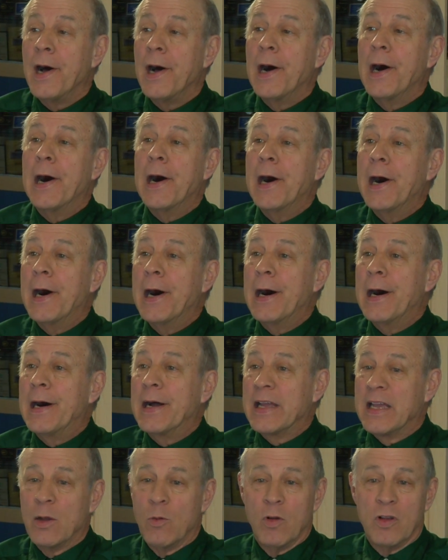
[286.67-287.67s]
Uh,
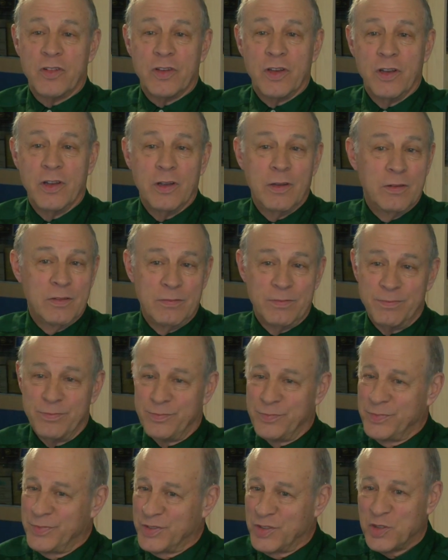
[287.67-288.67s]
it was a
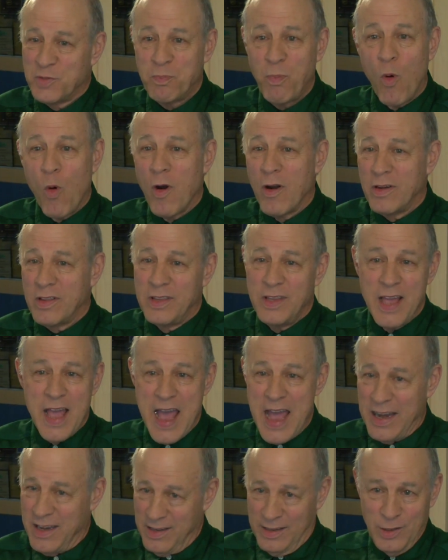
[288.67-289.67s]
sport that